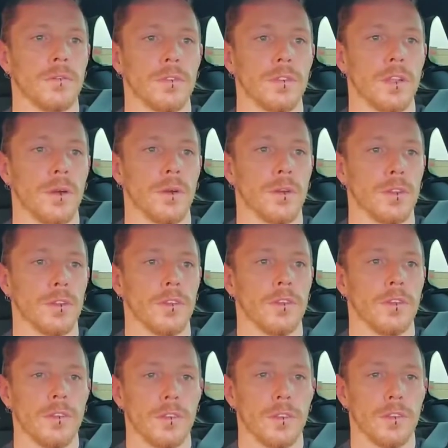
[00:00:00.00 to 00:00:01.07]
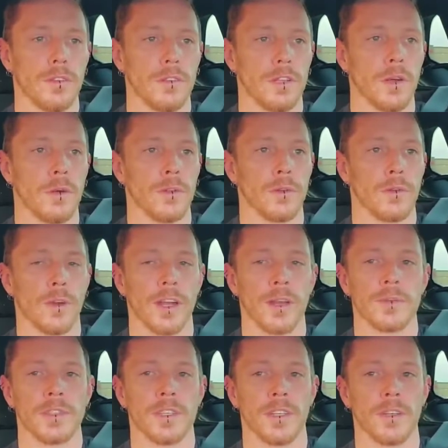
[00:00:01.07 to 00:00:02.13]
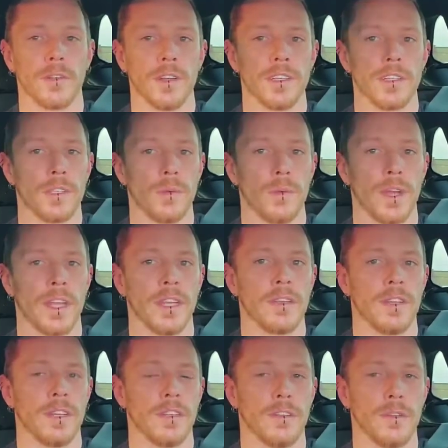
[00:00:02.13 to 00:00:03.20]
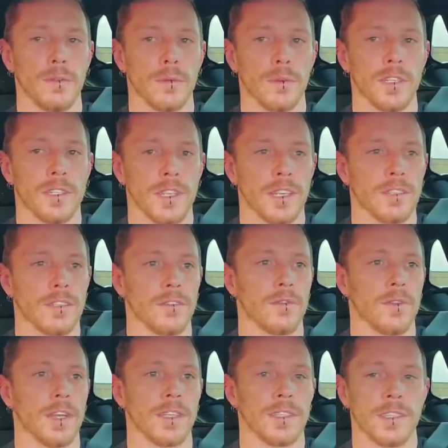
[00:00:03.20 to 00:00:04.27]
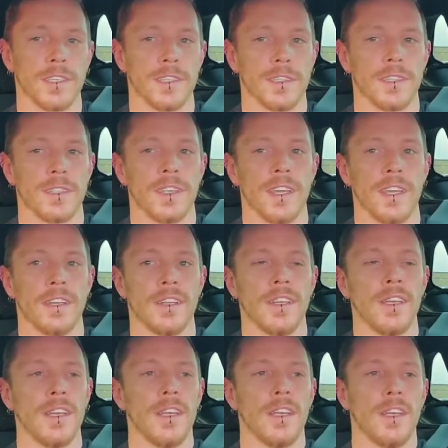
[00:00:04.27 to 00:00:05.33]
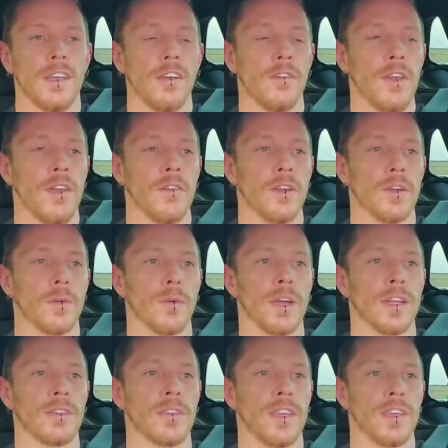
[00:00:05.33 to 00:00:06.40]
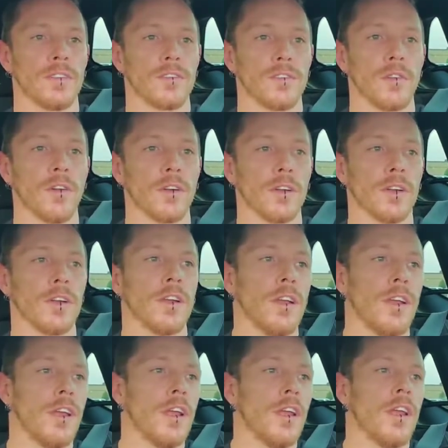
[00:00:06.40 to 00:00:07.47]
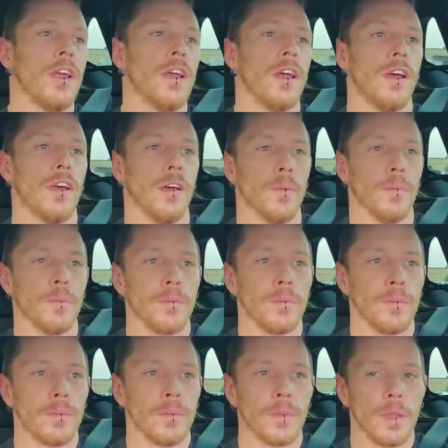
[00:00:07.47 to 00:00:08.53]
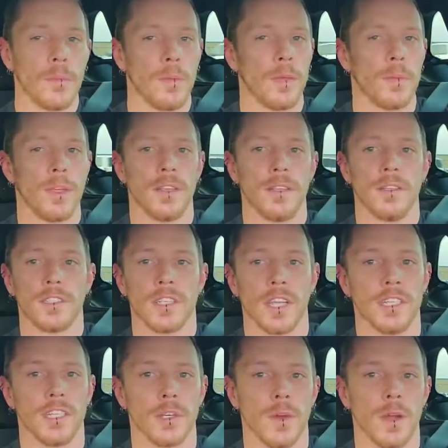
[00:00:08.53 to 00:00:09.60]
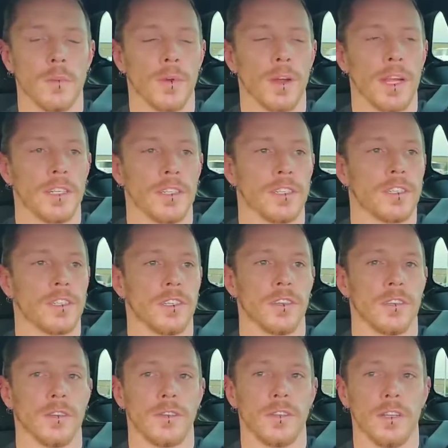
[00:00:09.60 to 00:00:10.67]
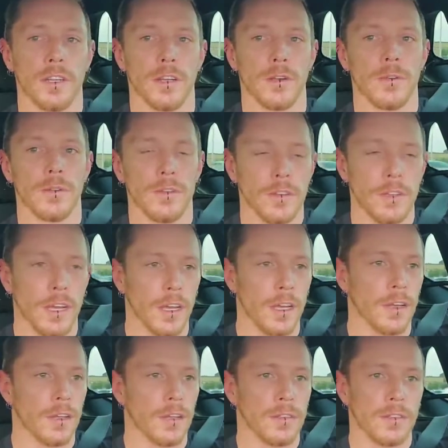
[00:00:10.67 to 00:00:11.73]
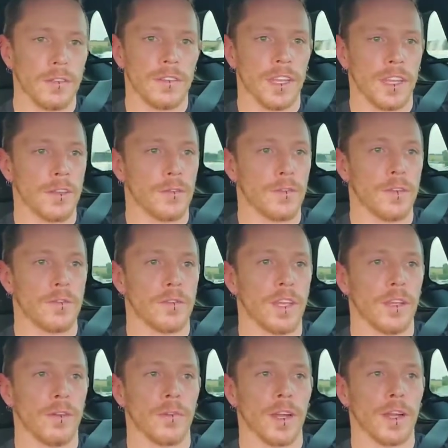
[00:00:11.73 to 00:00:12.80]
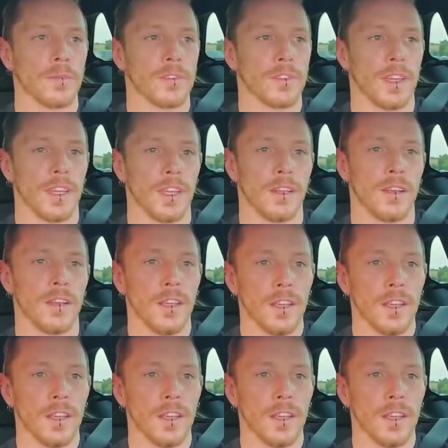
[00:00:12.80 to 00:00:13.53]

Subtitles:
lower the reps and increase the weight and do 3 sets of like 6 to 10 of heavier weight to get stronger. Maybe change your rep range to 10 to 15 reps and